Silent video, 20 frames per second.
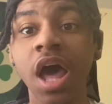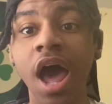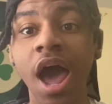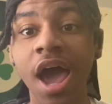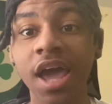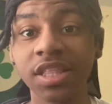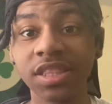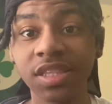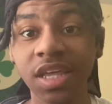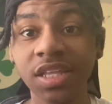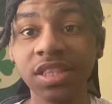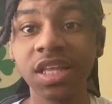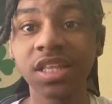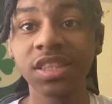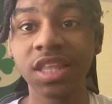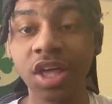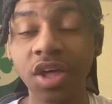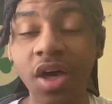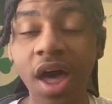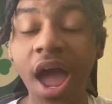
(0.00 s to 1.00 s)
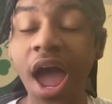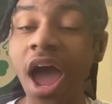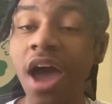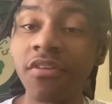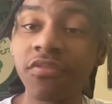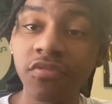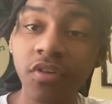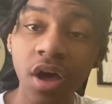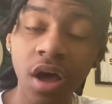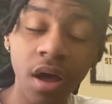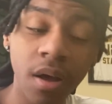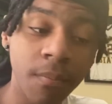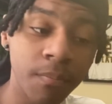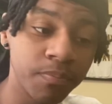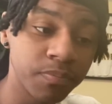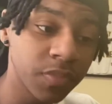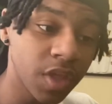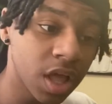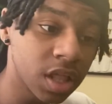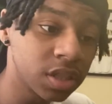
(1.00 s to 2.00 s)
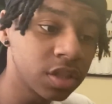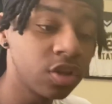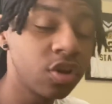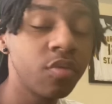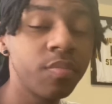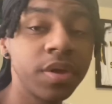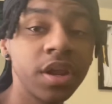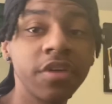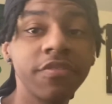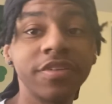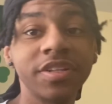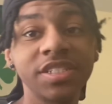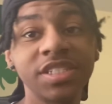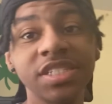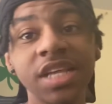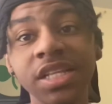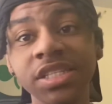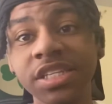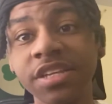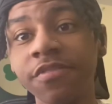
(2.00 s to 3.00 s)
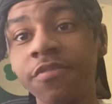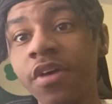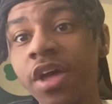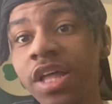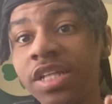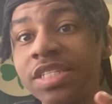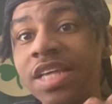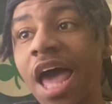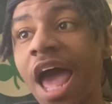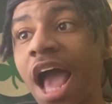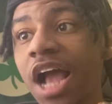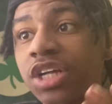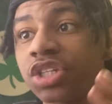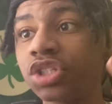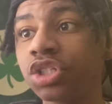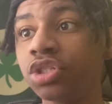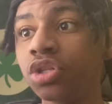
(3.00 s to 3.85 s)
I think that they'll have a little bit of incentive to actually,